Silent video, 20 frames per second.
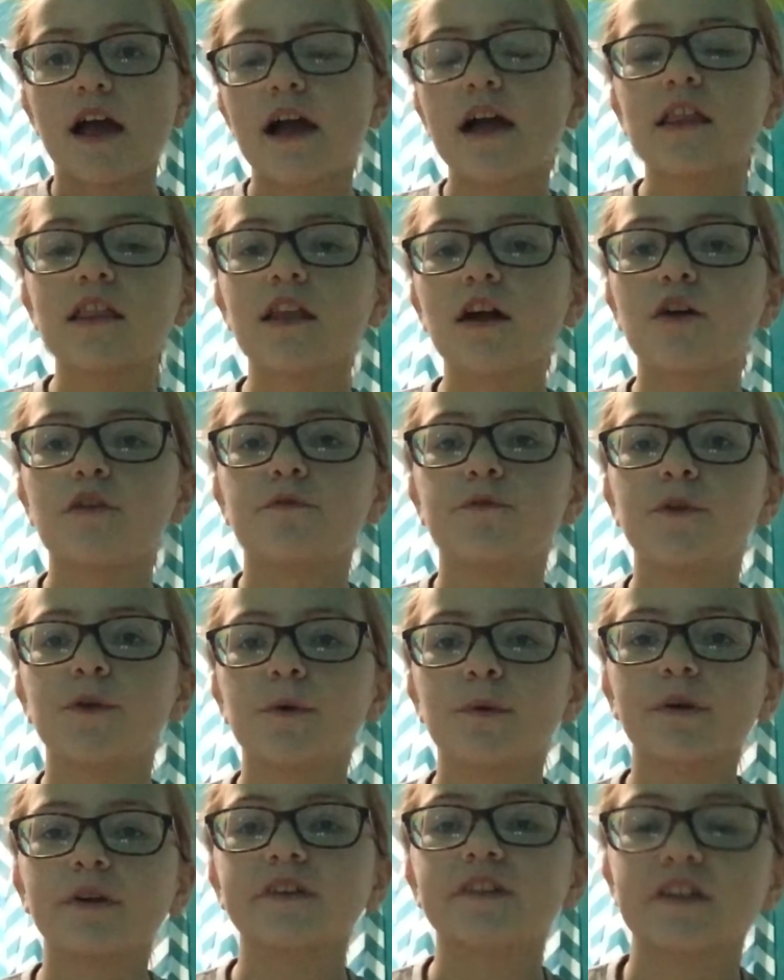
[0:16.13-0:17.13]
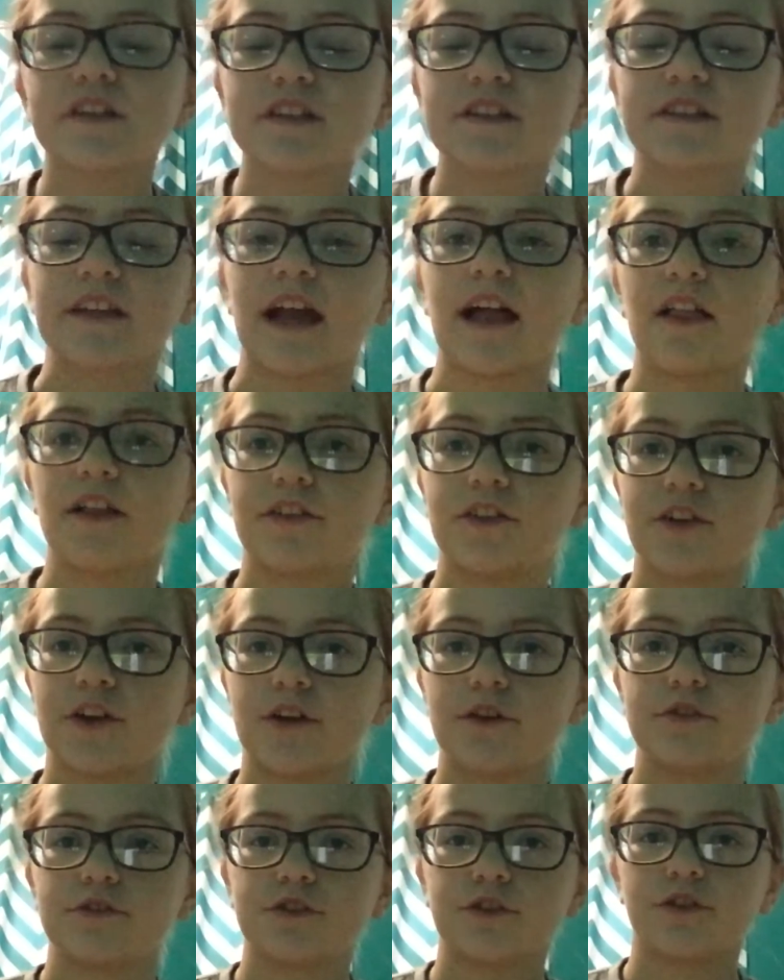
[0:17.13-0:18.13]
Hello viewers, it is Callie the
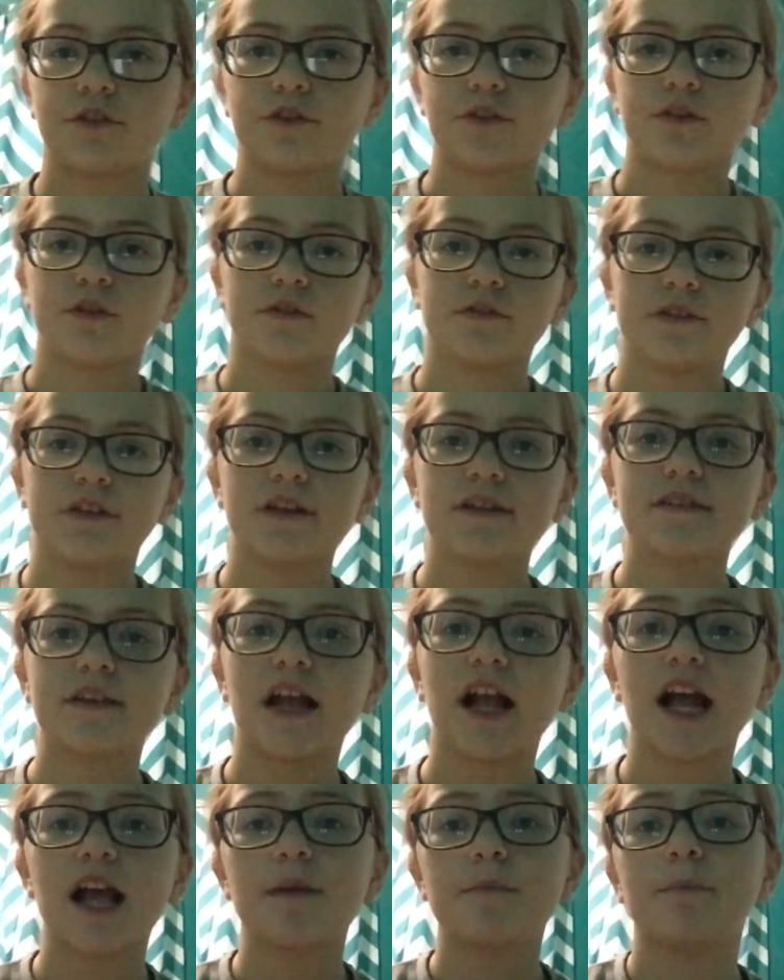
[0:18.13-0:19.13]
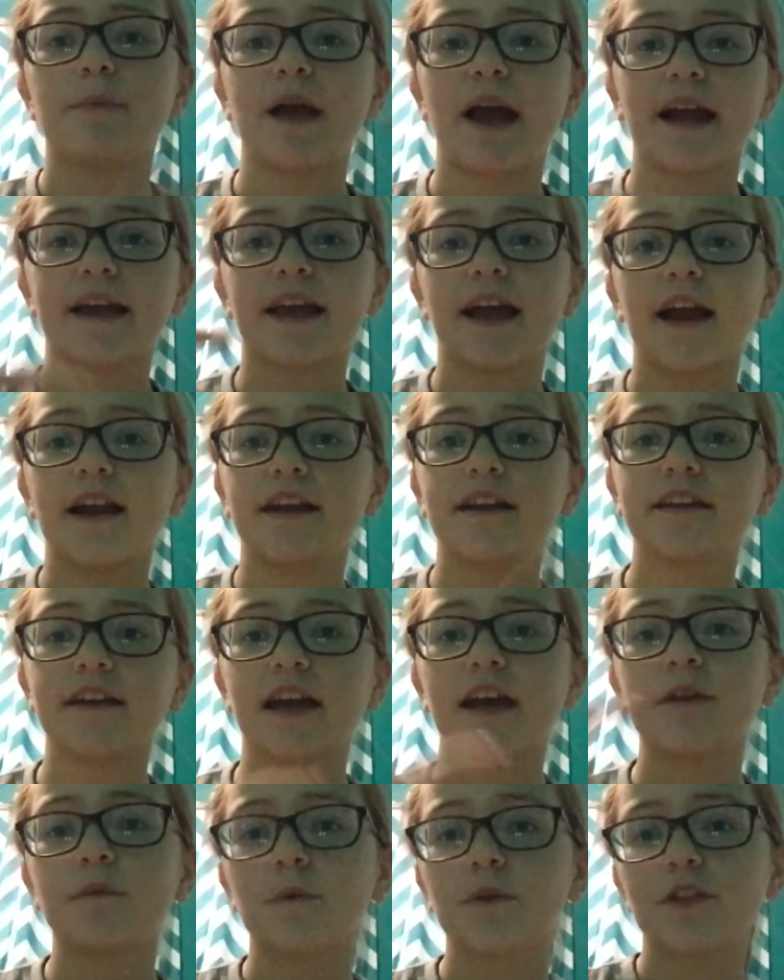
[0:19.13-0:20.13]
Coaster Enthusiast. I'm back at it
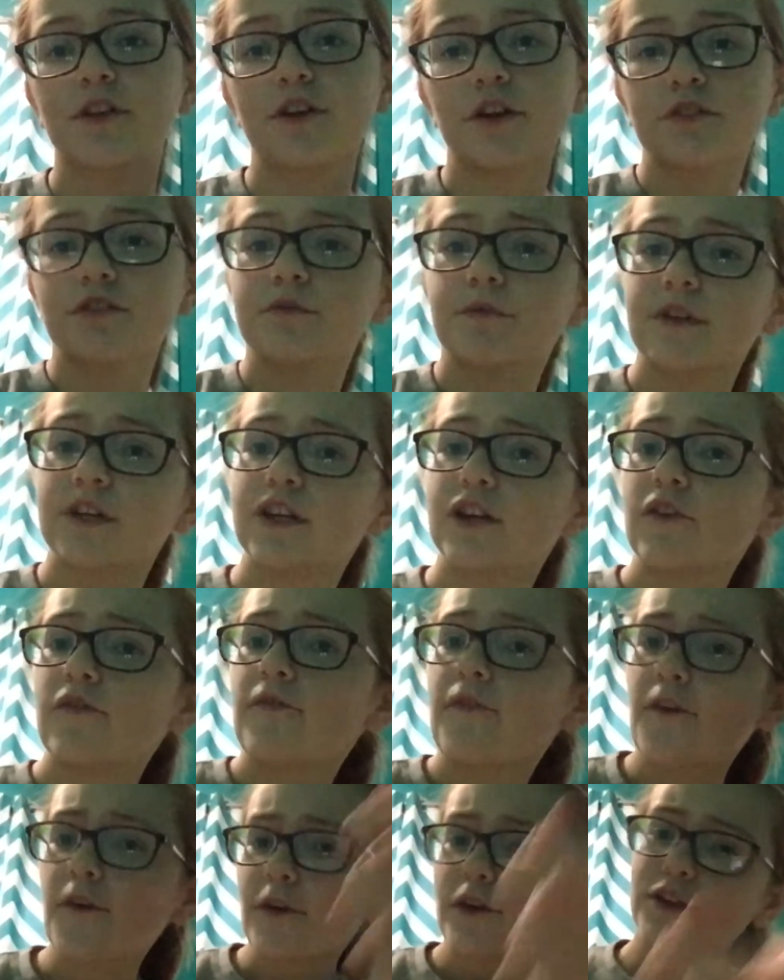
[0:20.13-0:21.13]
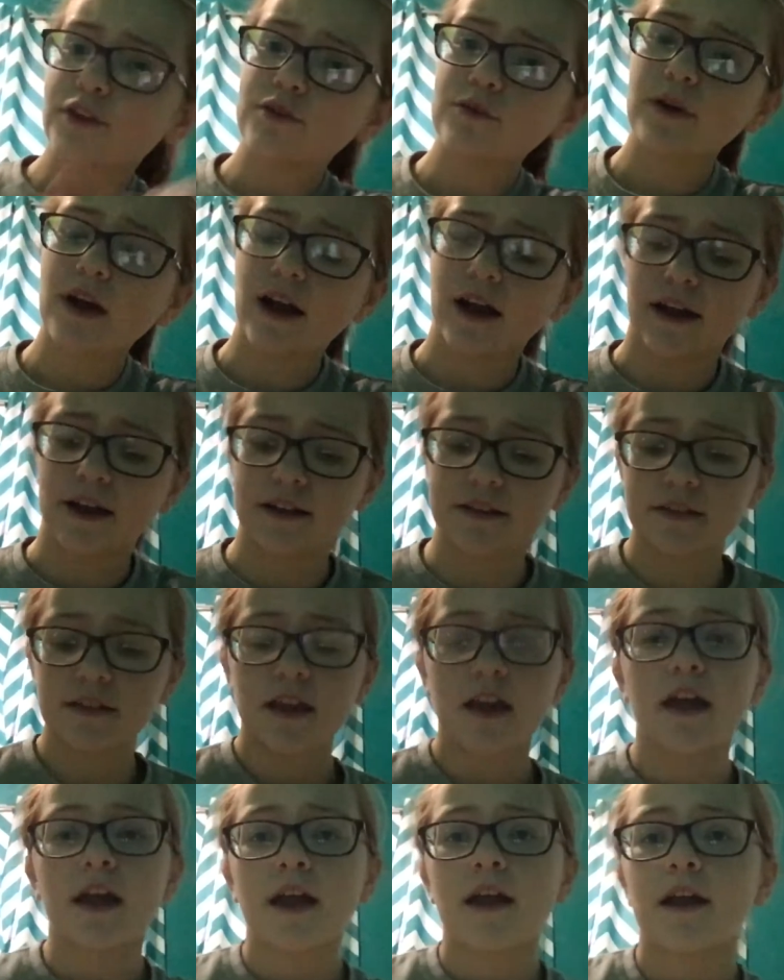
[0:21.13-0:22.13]
again with another video for you guys.
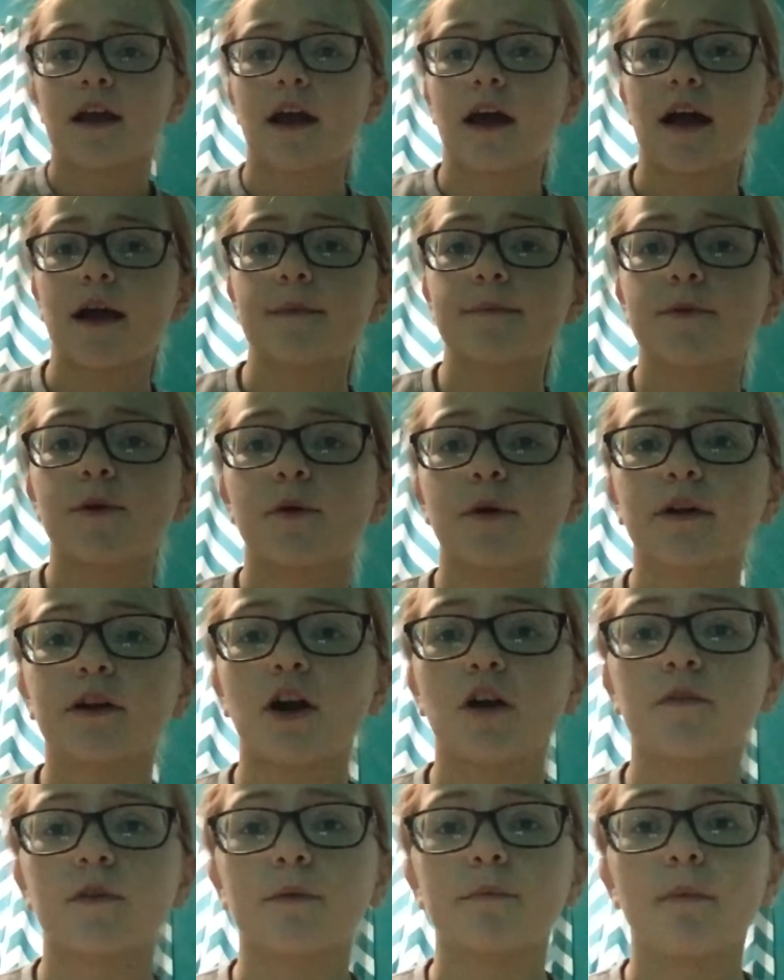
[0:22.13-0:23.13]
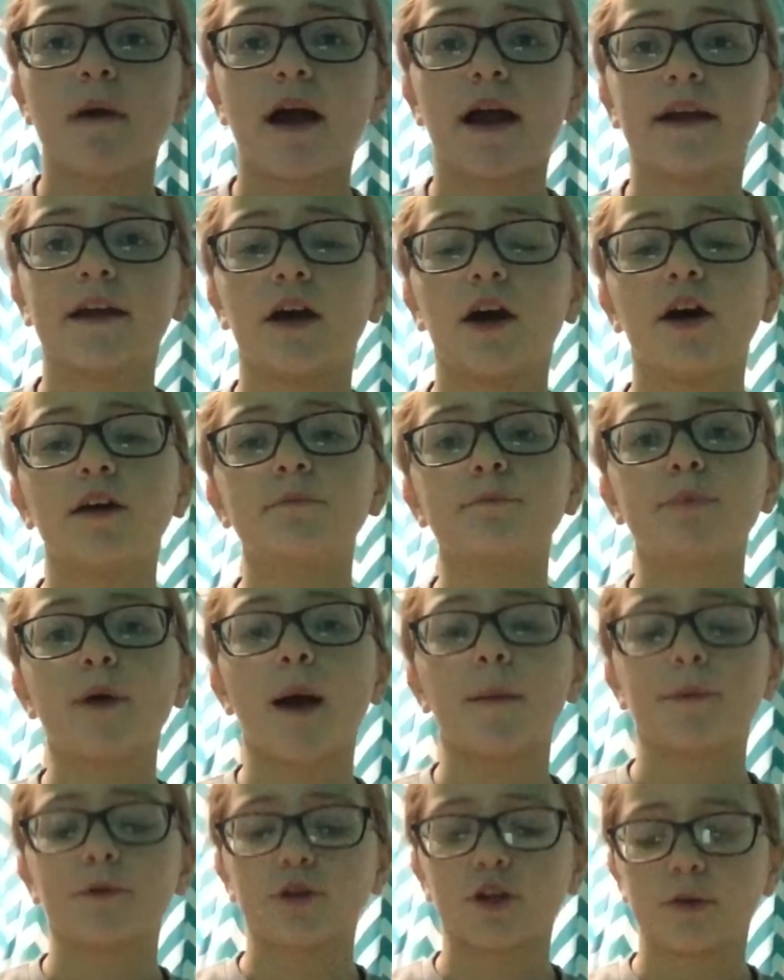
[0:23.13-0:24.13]
I'm going over my
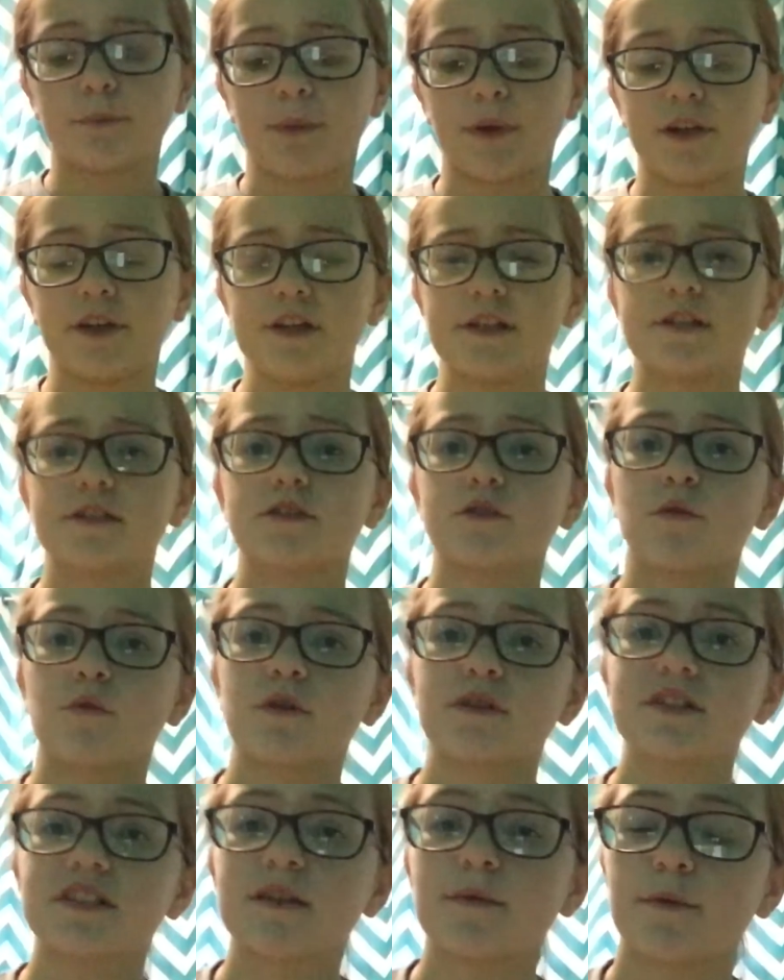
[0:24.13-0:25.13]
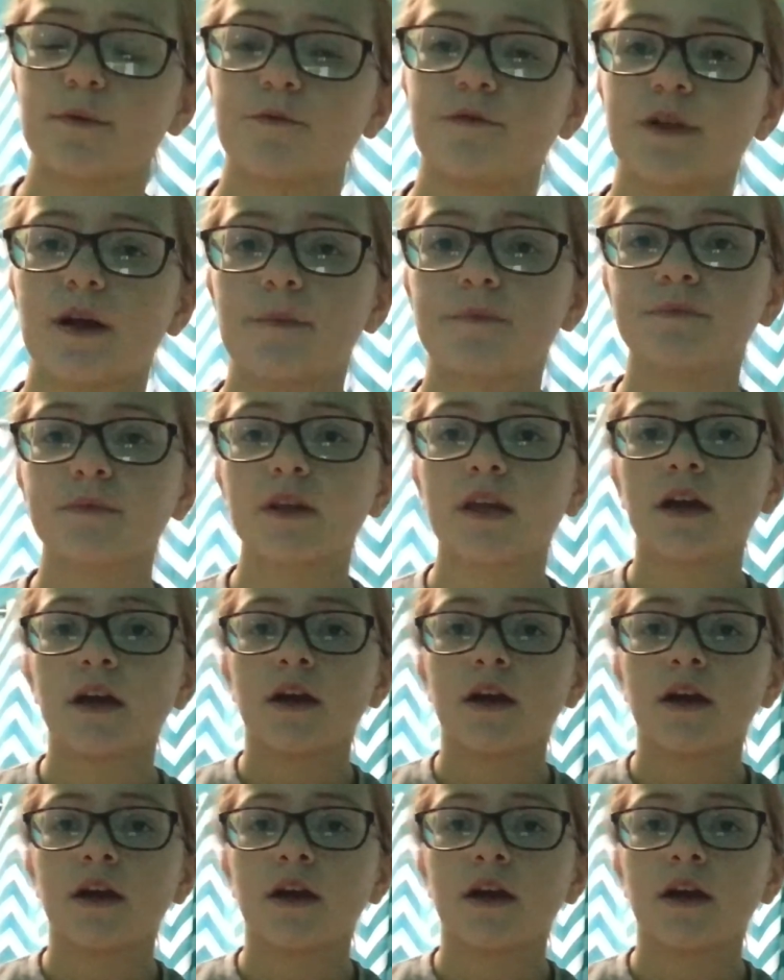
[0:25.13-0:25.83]
unpopular opinions, or some of them.